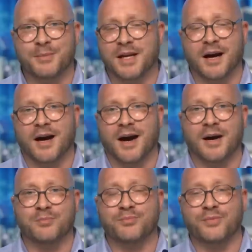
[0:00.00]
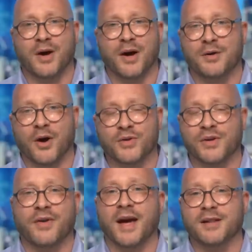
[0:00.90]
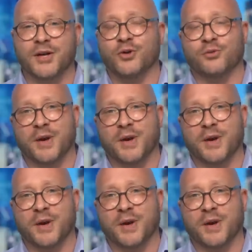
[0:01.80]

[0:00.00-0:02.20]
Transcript: I mean, I, I only vaguely knew